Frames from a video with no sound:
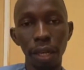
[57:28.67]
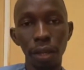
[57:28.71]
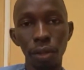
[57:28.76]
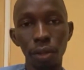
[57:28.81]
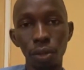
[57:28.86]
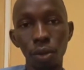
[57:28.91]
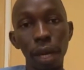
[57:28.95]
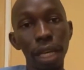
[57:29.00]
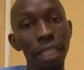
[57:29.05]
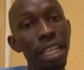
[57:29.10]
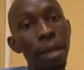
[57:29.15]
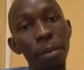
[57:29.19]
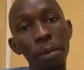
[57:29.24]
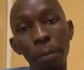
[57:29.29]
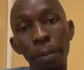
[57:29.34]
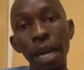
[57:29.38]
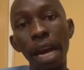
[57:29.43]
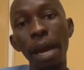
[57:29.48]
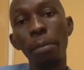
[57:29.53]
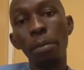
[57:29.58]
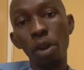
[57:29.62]
So
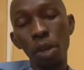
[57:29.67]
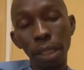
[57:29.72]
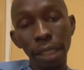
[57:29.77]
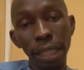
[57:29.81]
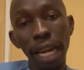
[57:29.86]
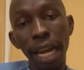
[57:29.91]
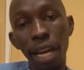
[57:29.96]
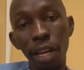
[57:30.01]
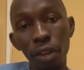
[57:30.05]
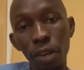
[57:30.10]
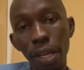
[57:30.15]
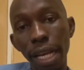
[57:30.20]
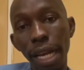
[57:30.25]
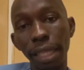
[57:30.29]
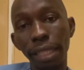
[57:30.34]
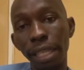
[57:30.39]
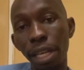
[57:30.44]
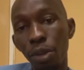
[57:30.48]
SLPP are more Sierra Leoneans.